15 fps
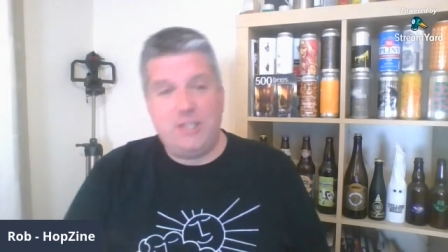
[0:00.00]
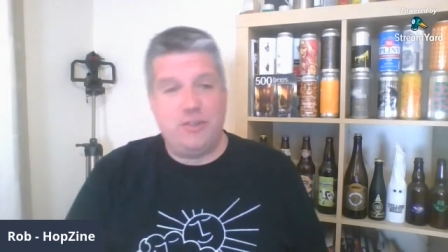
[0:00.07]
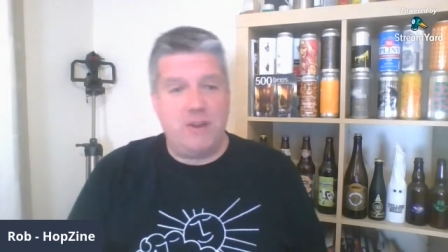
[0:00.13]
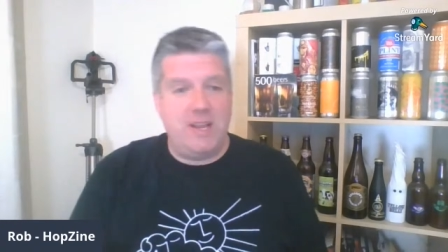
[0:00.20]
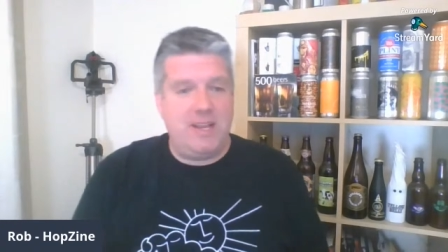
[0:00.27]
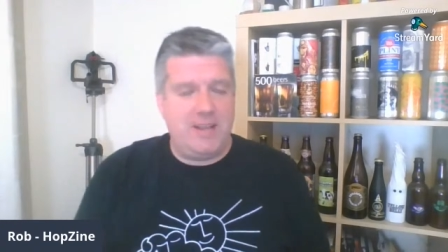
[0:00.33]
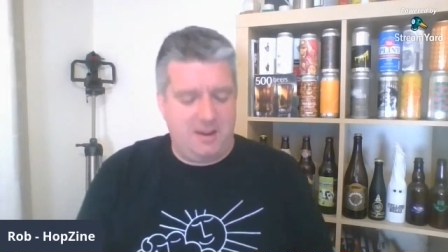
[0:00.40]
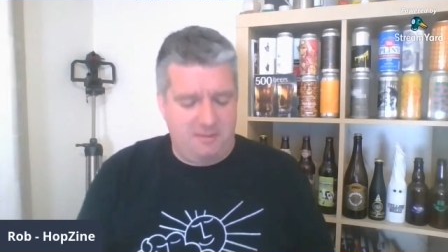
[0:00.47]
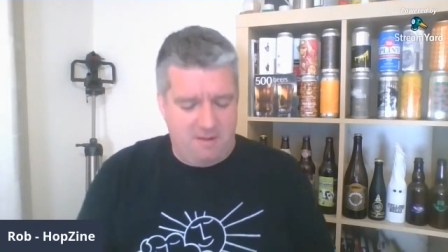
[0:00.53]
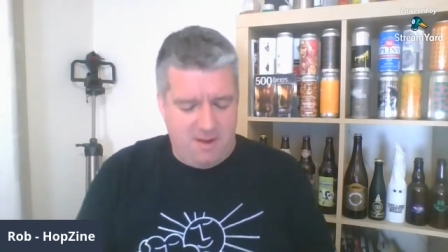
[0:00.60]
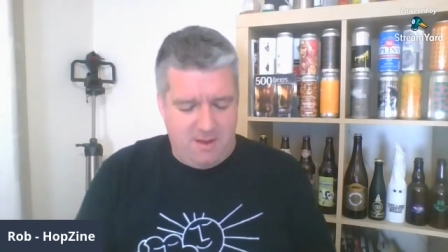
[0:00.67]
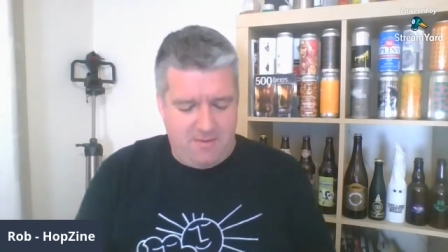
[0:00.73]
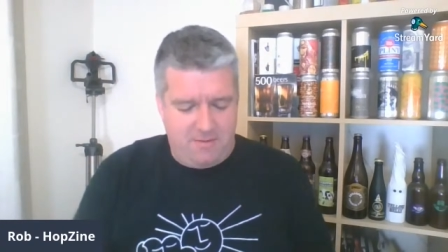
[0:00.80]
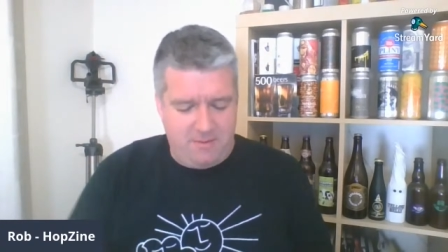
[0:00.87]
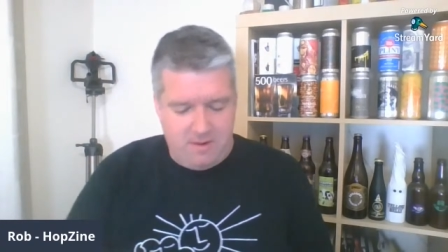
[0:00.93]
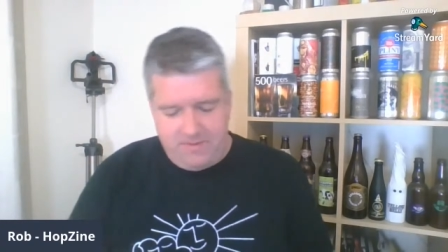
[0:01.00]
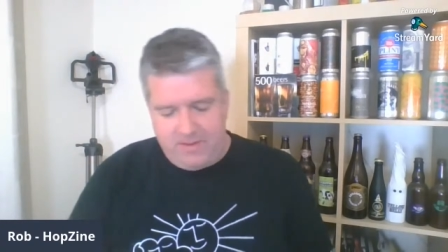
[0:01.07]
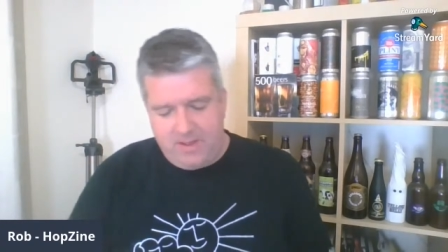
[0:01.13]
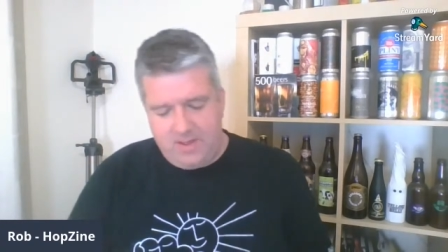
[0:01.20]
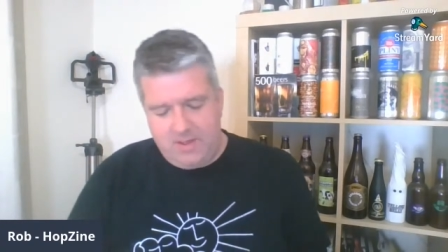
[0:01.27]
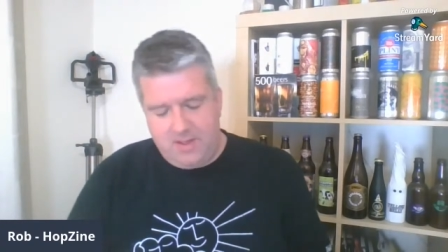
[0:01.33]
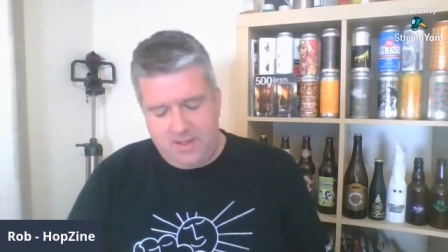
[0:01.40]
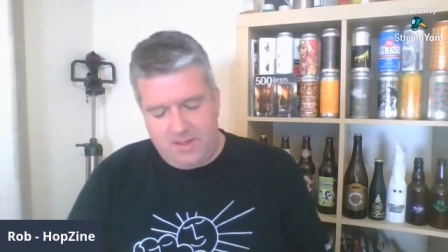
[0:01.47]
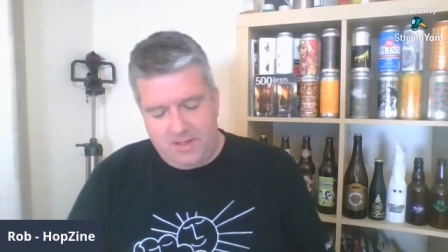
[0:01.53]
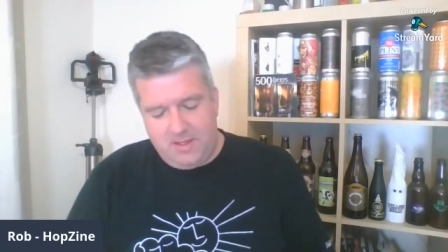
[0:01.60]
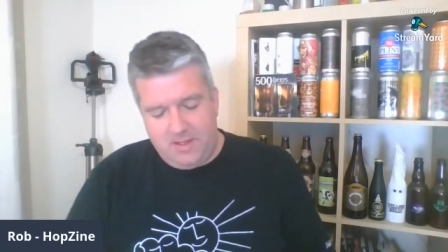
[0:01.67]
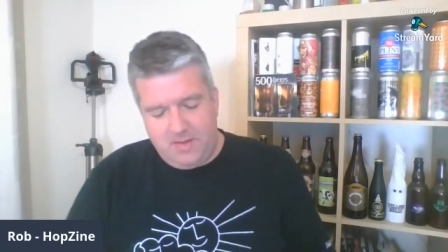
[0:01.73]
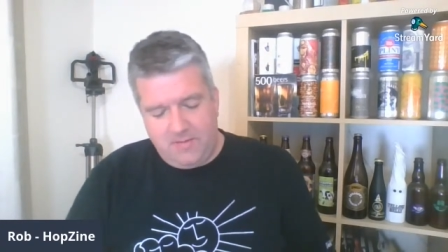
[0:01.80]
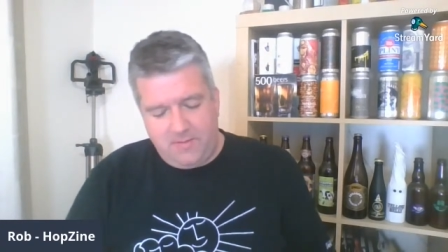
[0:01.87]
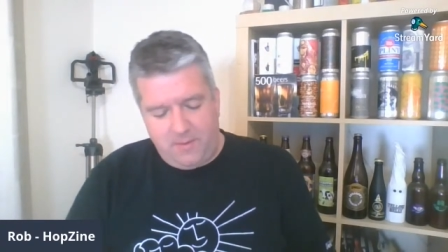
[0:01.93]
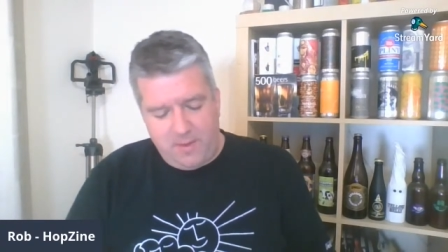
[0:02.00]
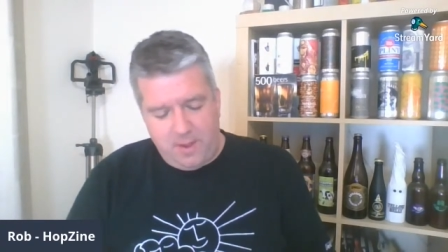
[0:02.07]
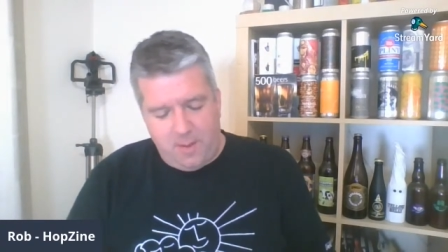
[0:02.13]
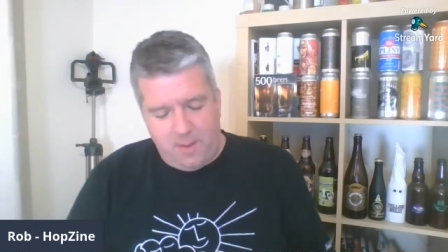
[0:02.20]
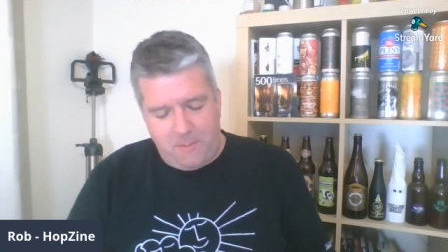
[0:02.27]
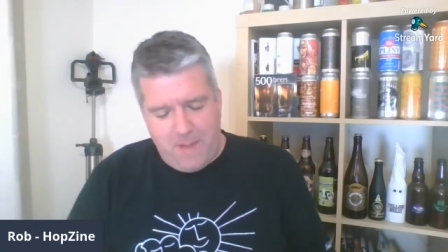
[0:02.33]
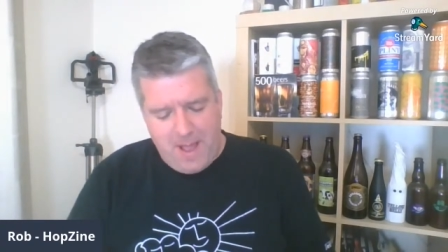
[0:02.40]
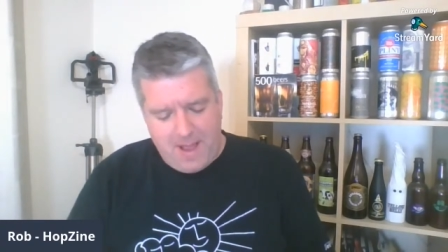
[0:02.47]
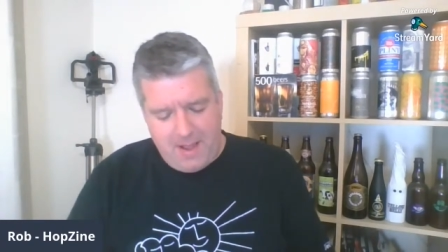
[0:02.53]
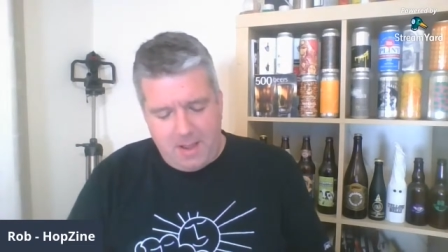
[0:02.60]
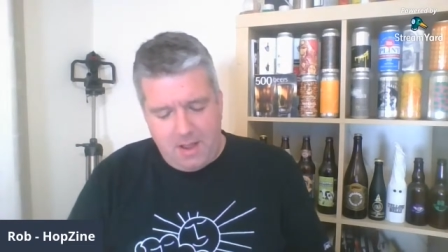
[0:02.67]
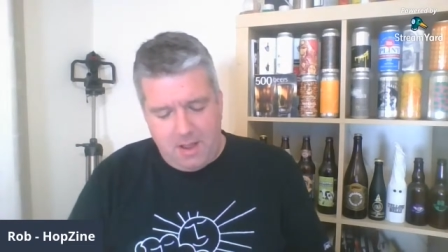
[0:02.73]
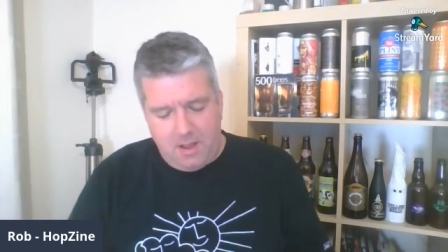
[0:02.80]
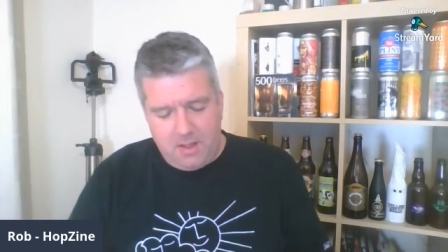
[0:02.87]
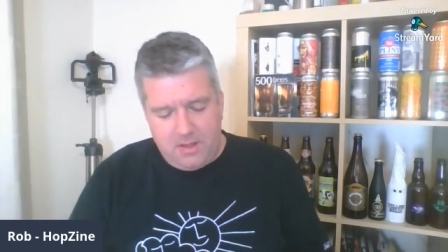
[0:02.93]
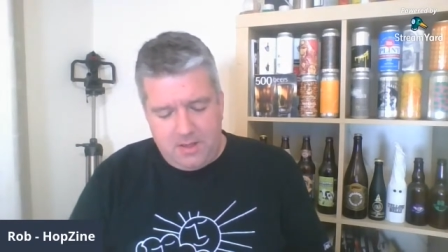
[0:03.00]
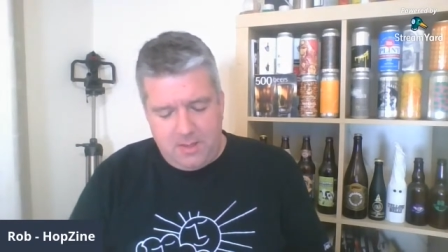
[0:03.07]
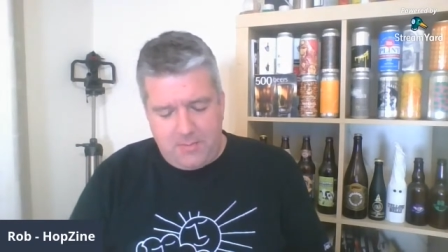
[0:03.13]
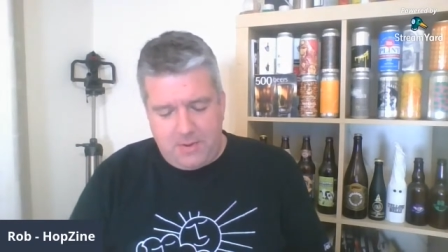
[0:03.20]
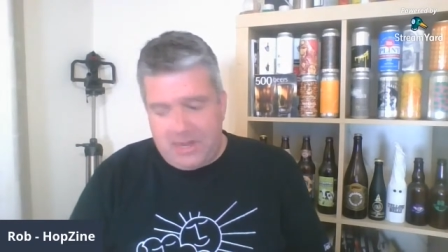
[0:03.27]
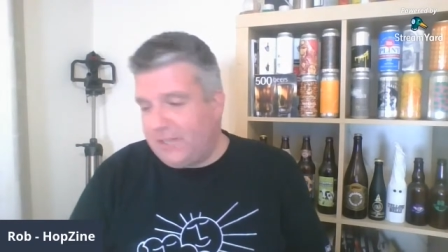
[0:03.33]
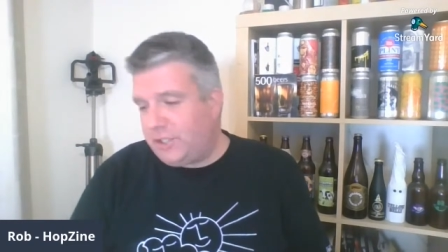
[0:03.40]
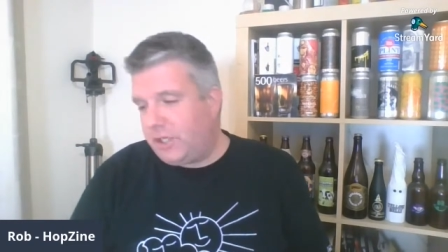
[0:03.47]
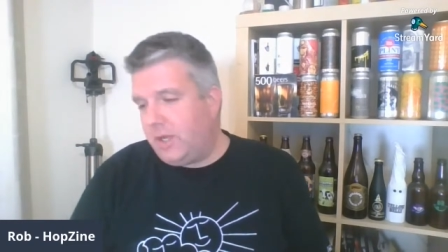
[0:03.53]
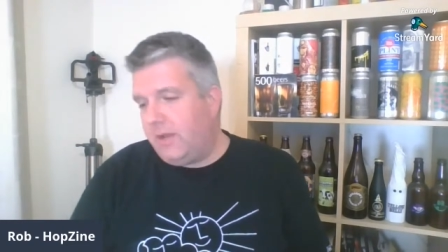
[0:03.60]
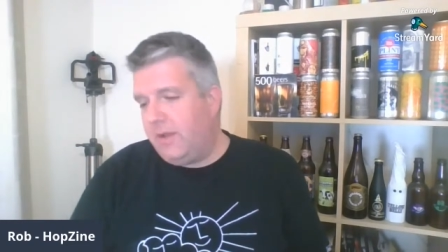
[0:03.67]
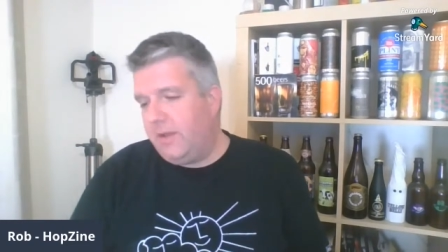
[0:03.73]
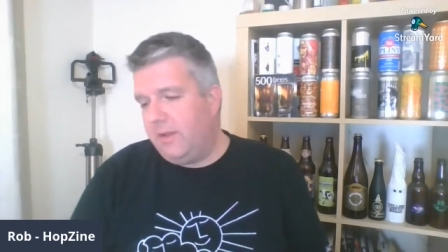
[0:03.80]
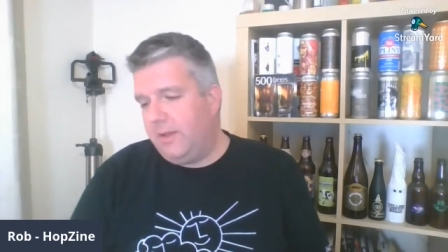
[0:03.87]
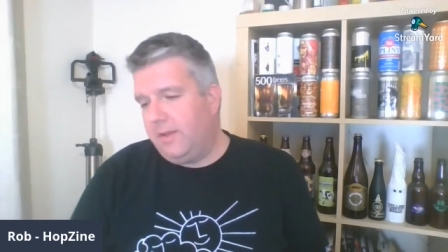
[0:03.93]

drinking it right in front of you for your bank holiday pleasure.